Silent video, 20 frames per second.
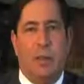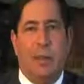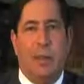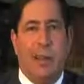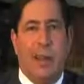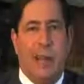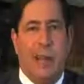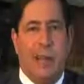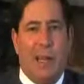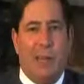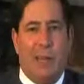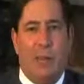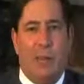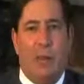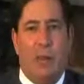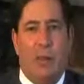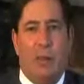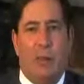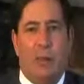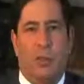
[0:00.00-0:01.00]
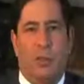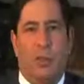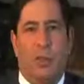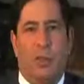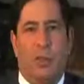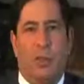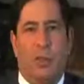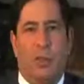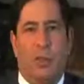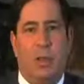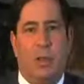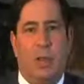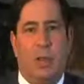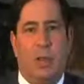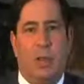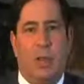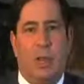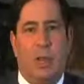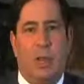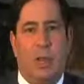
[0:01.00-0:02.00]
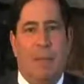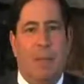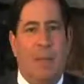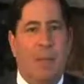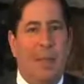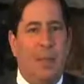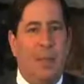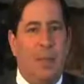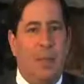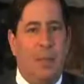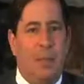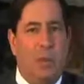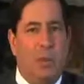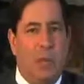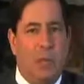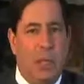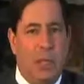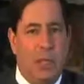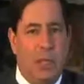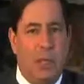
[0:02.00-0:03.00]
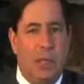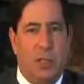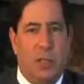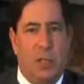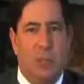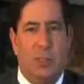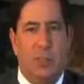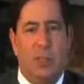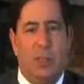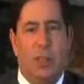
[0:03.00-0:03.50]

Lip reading: diagnose a medical condition